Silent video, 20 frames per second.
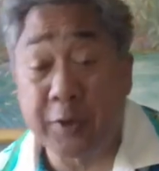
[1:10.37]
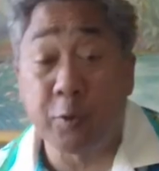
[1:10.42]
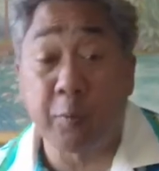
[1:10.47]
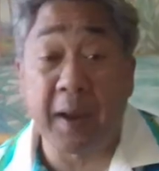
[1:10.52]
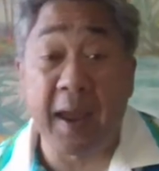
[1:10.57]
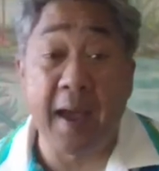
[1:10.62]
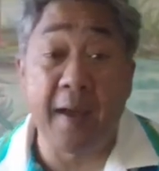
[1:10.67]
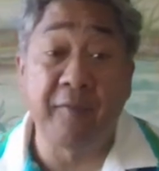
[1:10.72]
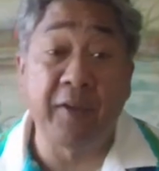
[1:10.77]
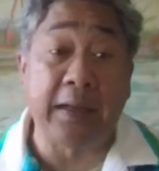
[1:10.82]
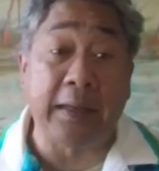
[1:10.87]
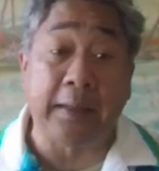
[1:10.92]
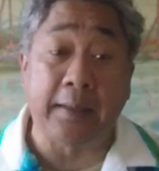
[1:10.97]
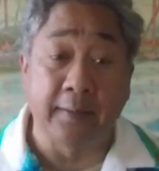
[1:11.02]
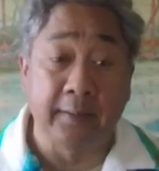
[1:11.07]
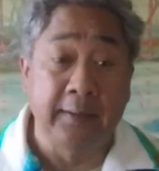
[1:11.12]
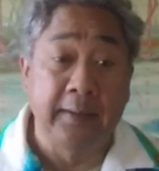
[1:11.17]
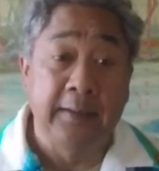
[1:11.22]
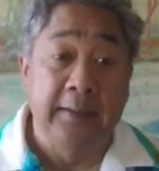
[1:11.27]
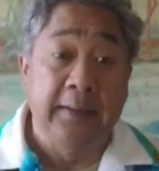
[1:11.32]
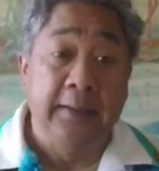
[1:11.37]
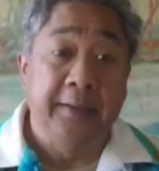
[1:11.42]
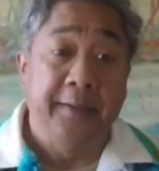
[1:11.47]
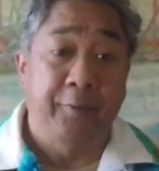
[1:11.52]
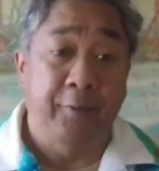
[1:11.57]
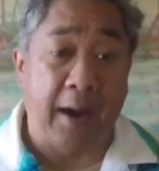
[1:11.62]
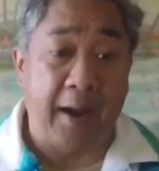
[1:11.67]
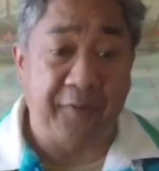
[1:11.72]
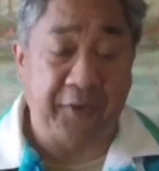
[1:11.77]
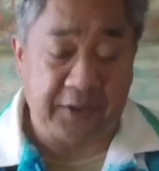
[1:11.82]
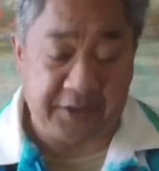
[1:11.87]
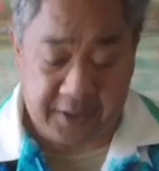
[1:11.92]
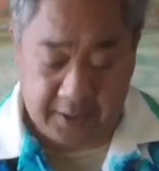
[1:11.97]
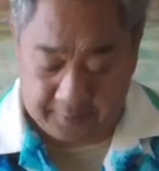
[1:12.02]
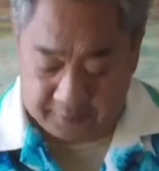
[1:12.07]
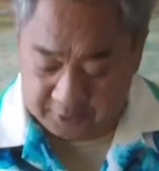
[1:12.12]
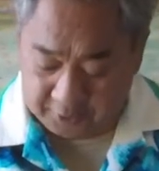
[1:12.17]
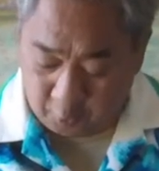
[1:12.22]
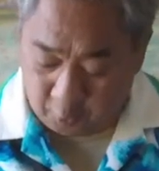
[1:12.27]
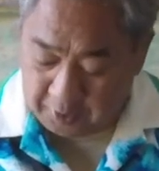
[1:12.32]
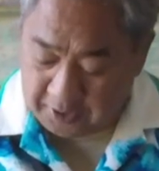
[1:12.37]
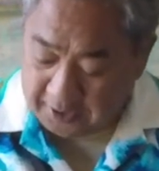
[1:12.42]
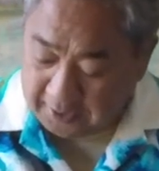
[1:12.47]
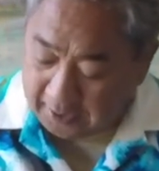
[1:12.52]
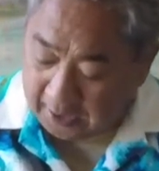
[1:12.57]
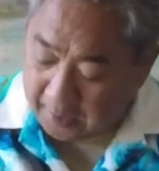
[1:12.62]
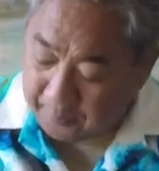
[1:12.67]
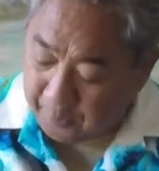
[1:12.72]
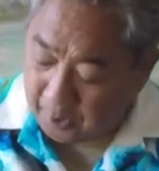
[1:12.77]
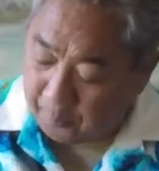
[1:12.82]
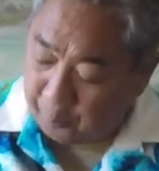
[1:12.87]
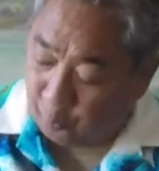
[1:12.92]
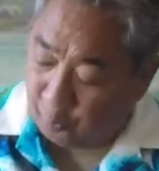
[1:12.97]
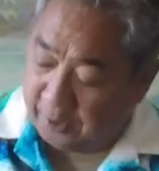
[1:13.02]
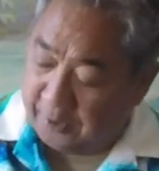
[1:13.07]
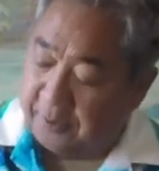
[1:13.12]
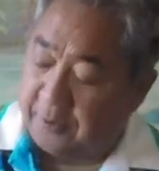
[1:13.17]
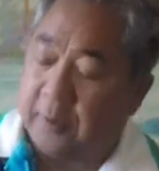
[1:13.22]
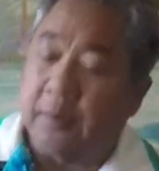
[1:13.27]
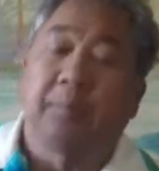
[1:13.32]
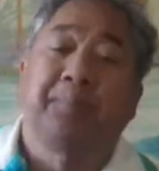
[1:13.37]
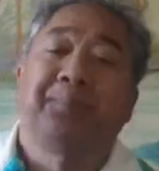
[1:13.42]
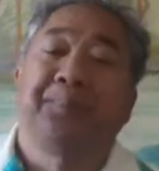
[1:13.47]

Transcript: don't have any graphics yet? So he came up with